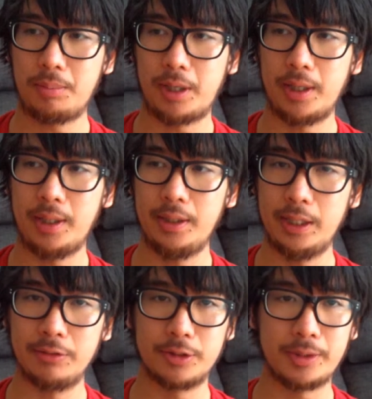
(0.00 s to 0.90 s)
by
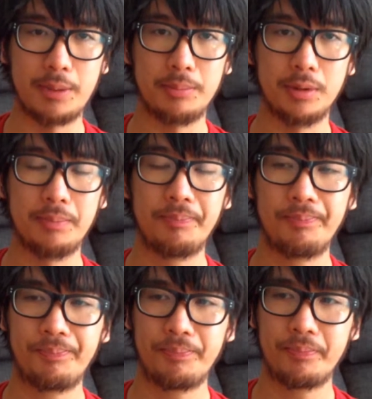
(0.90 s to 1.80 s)
the end of September,
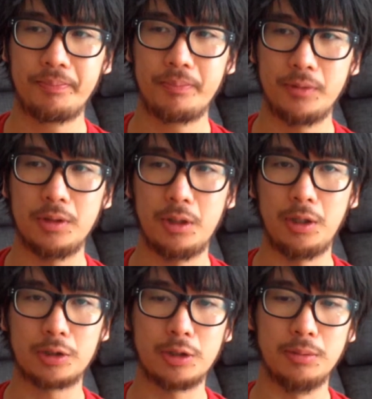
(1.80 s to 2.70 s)

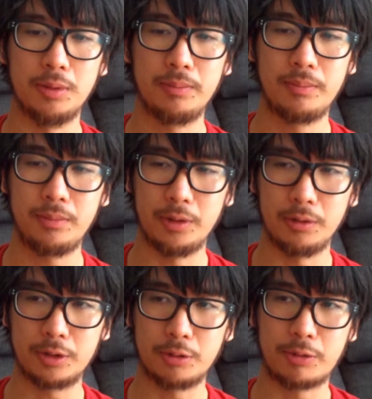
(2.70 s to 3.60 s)
early October. You
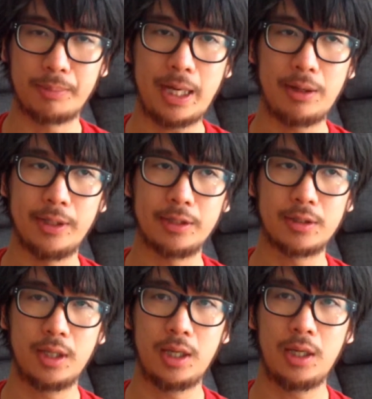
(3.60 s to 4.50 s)
know, so from now,
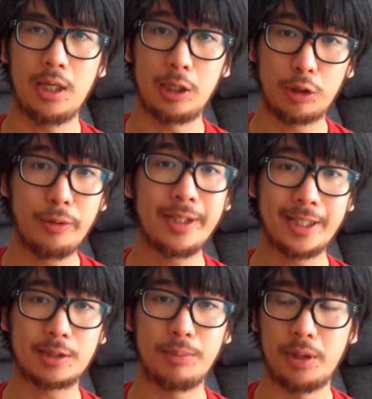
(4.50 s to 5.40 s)
that's including
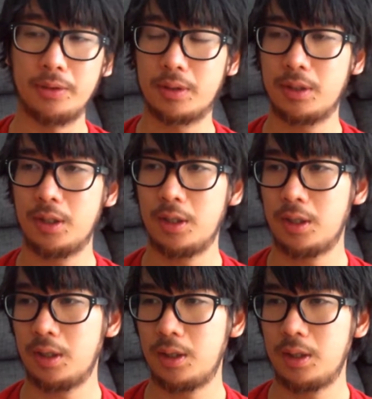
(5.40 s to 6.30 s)
this month.
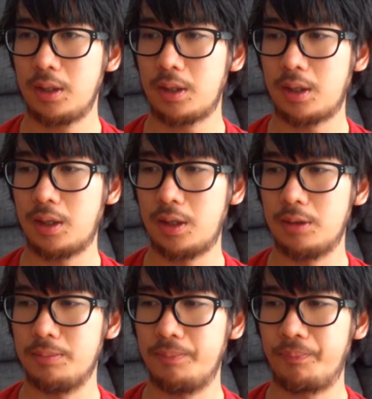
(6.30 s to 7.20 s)

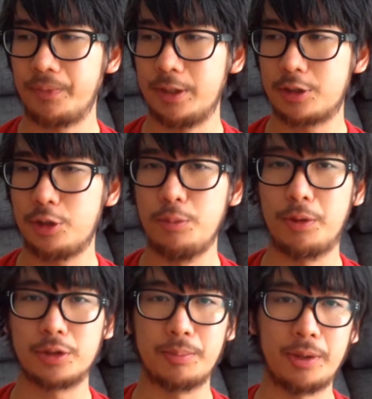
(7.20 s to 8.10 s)
It's 2
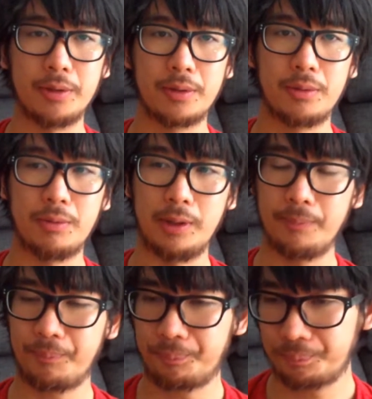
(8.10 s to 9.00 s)
books a month, right?